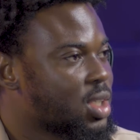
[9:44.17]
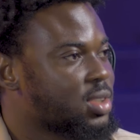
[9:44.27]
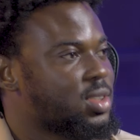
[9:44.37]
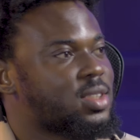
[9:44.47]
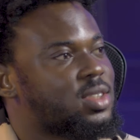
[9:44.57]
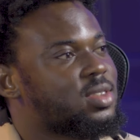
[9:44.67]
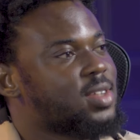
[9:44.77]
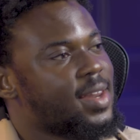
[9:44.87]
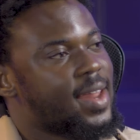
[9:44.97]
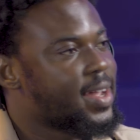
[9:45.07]
There's
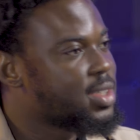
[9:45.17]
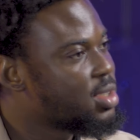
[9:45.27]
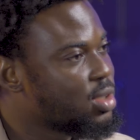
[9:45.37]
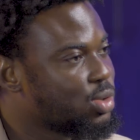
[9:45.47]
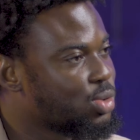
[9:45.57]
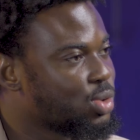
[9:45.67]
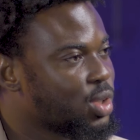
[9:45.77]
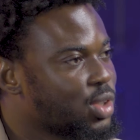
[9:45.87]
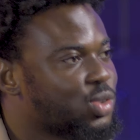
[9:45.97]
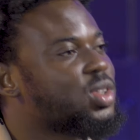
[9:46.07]
Tyler, I see you.
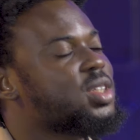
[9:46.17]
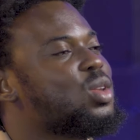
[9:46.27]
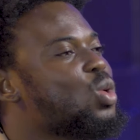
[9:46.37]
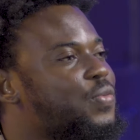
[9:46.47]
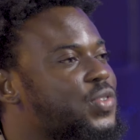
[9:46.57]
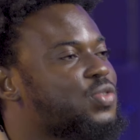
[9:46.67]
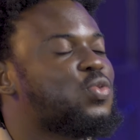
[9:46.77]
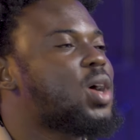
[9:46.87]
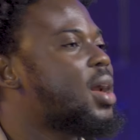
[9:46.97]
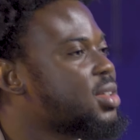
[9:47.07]
You know, there's mm. a lot of this
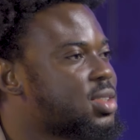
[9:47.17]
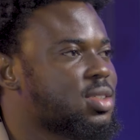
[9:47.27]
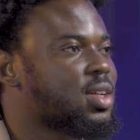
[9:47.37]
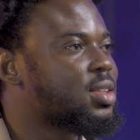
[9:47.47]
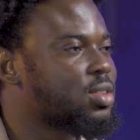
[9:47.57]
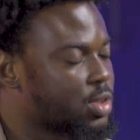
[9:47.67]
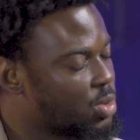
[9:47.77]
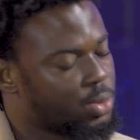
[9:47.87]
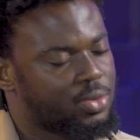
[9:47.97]
vocalistic and all this. Yeah.